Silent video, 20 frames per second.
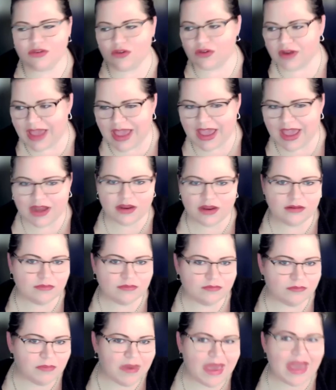You've got to add
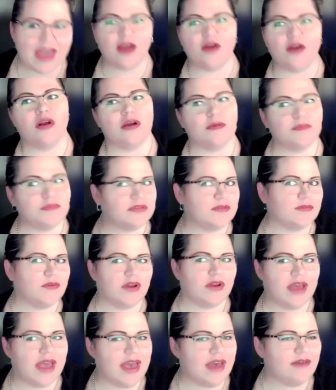in power ups. You've
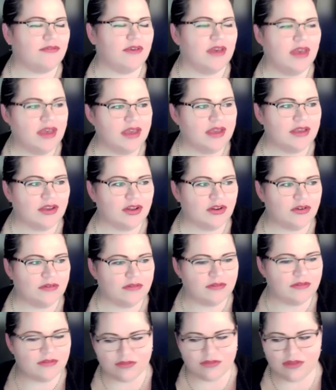got to have, you know,
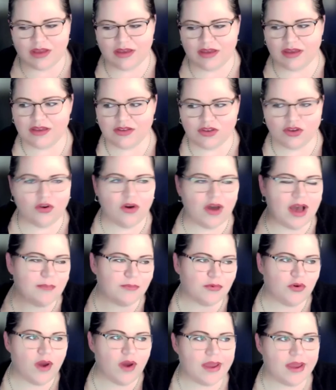you've got
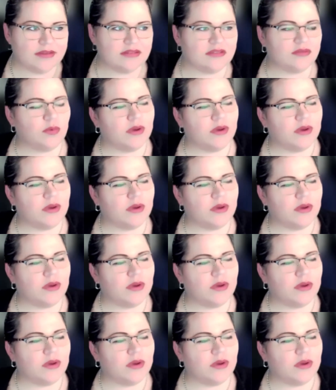upgrades.